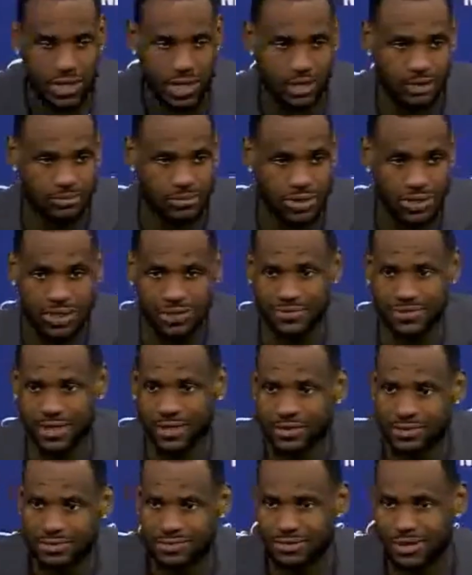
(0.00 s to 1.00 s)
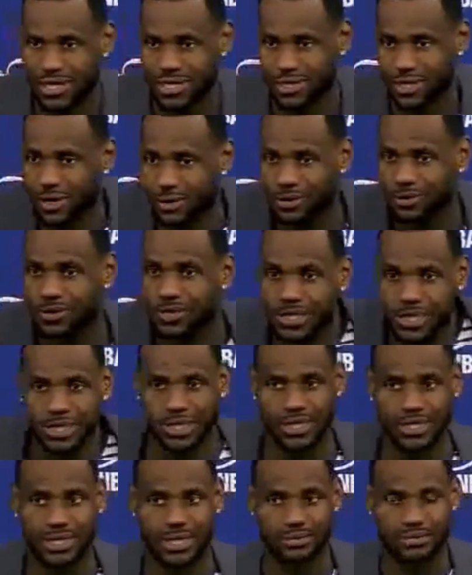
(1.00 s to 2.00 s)
I don't believe so. No,
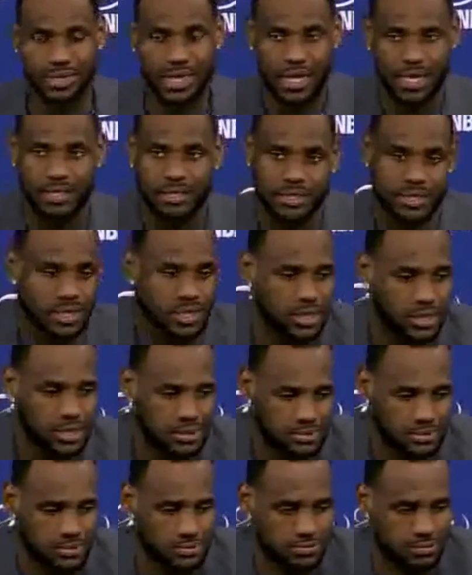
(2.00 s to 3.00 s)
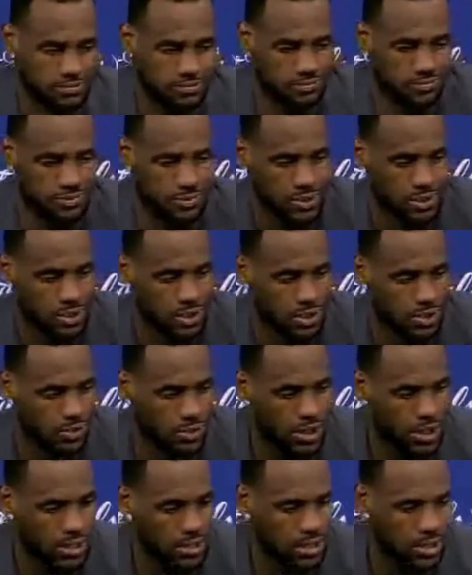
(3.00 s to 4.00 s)
I'm not. Um, you know,
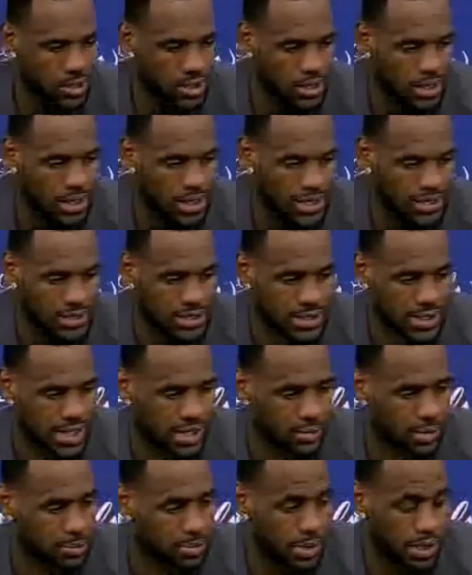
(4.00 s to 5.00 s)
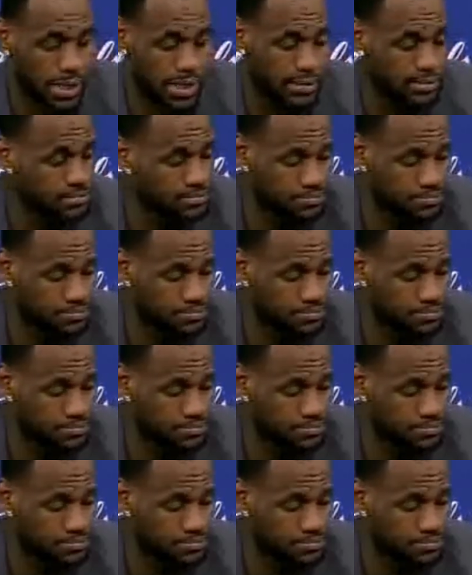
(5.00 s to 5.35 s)
we as a team we played